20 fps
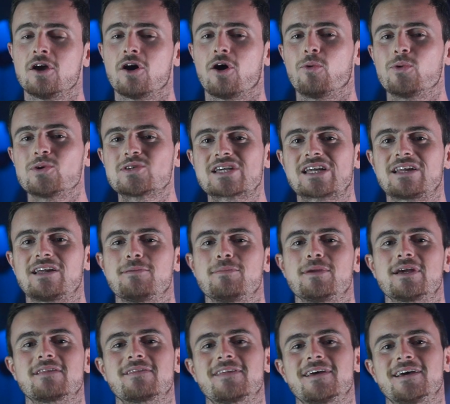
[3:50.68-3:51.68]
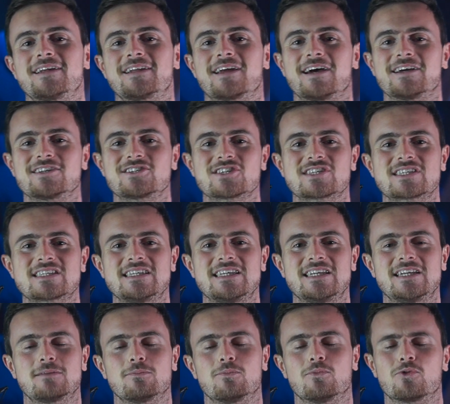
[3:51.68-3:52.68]
always claiming that I just
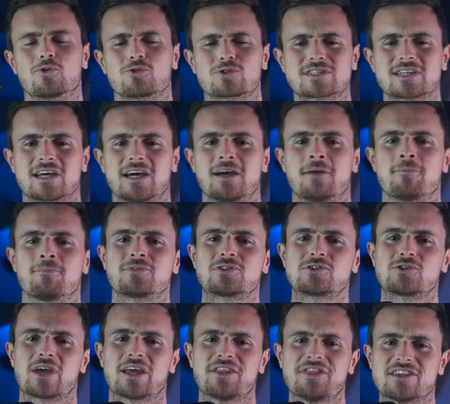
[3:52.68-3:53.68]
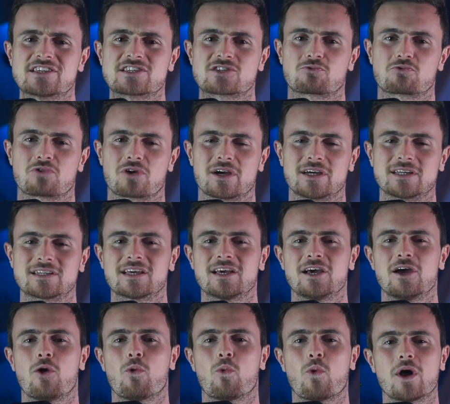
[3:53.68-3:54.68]
needed more time to get this right,
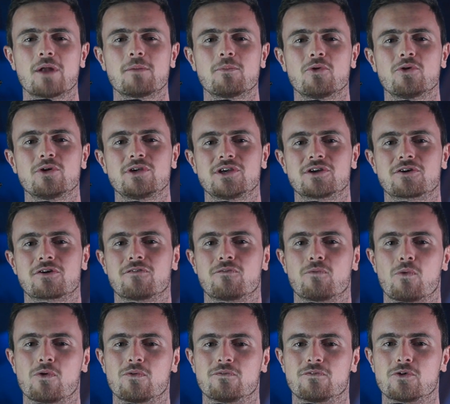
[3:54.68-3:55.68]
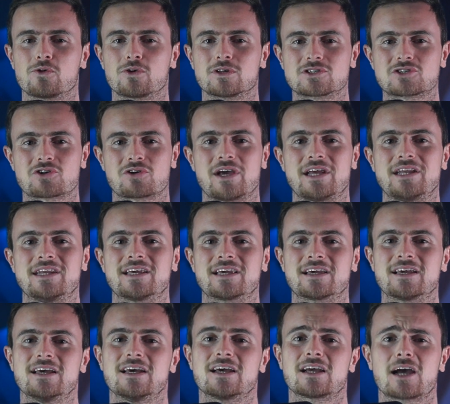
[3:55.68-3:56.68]
1 more year of vocal training,
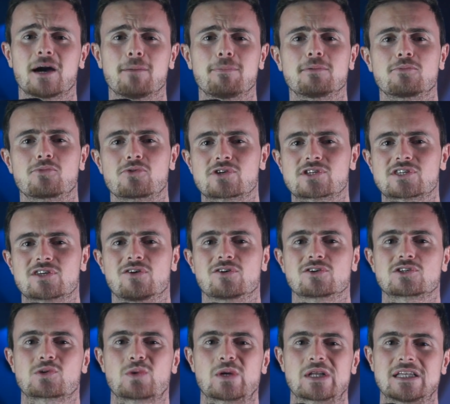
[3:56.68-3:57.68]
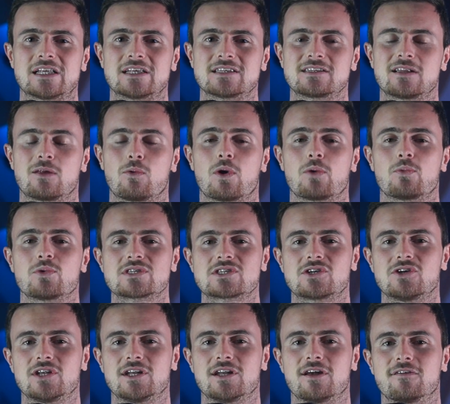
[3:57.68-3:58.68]
couple more songs written until one was
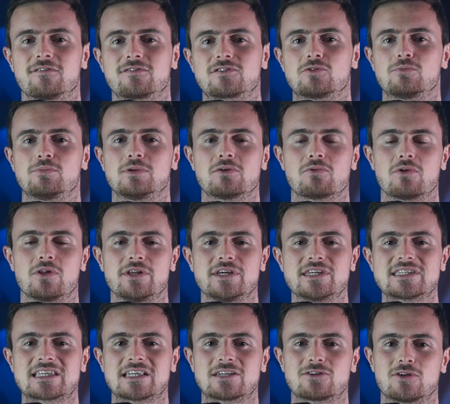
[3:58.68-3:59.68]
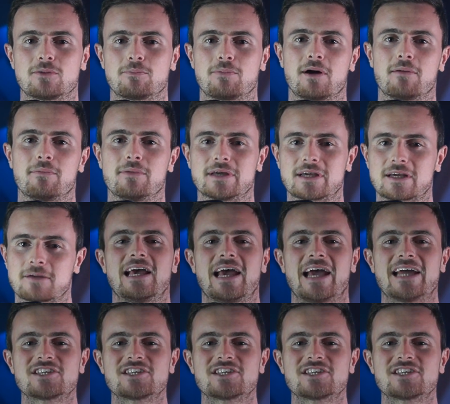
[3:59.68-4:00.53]
good enough to be released into the public. Ed